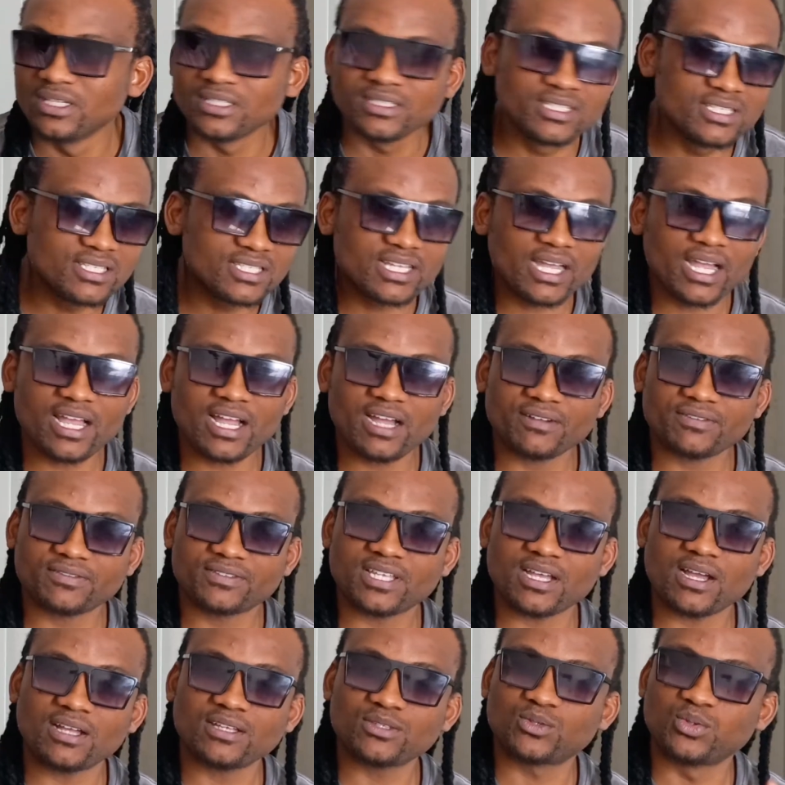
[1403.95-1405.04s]
This guy,
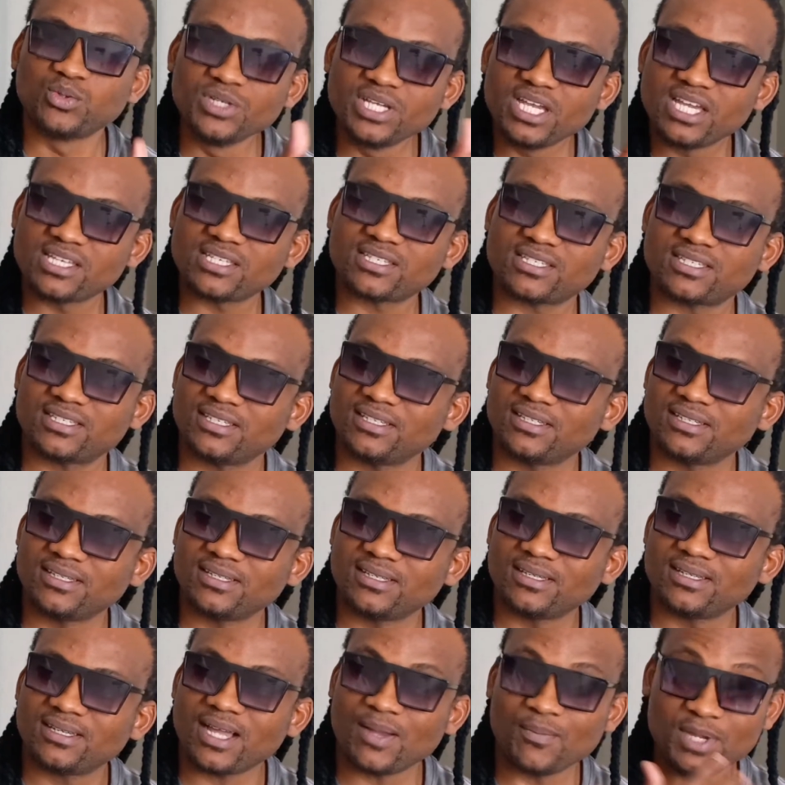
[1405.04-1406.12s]
after 2 years,
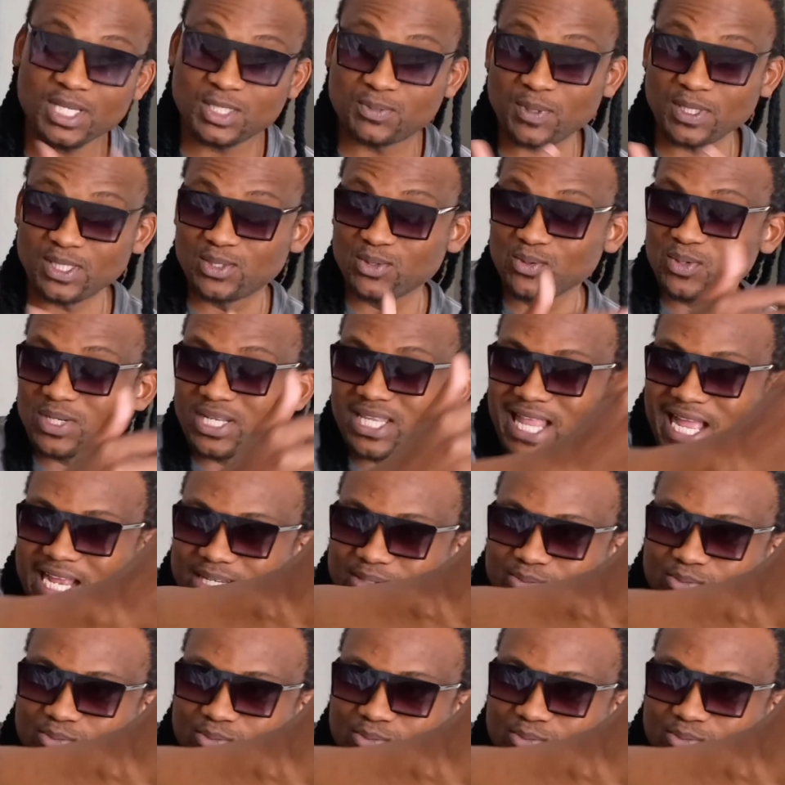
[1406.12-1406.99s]
I'm expecting more than